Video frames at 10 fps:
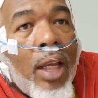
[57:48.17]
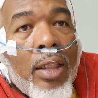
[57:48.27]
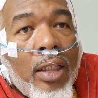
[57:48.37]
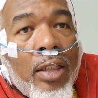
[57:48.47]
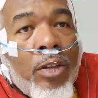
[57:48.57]
I
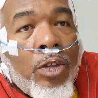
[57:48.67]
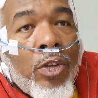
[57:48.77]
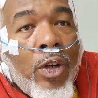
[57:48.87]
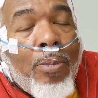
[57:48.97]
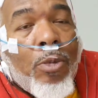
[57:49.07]
think those
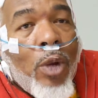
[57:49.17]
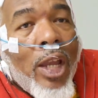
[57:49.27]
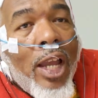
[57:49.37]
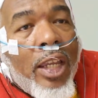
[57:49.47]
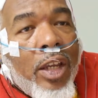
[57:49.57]
are it. We
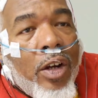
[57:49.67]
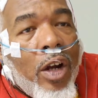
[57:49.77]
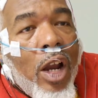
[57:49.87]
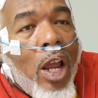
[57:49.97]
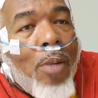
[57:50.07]
got gear,
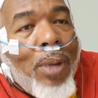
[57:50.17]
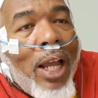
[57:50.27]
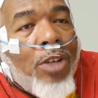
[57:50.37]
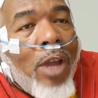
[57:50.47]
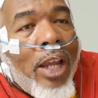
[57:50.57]

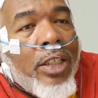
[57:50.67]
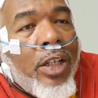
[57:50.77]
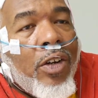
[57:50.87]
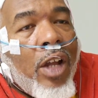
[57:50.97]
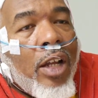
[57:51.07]

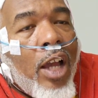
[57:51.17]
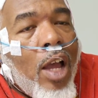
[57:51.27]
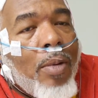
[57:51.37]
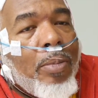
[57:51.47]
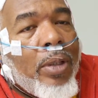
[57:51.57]

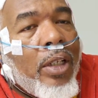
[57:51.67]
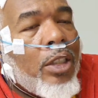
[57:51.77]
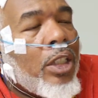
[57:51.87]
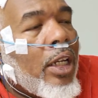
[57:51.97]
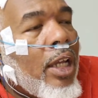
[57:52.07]
blackdragonsgear.com, and please
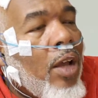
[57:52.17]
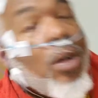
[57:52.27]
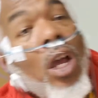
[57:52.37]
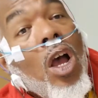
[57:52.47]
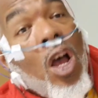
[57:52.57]
check out
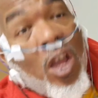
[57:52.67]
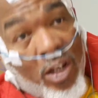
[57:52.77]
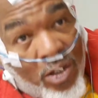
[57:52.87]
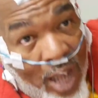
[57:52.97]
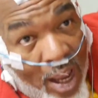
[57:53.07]

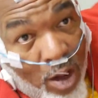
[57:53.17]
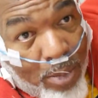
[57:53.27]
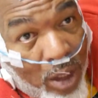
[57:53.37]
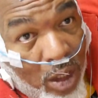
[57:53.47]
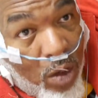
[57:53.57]
down
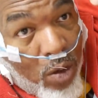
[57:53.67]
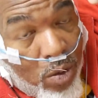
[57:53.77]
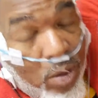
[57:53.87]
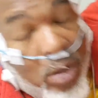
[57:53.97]
below.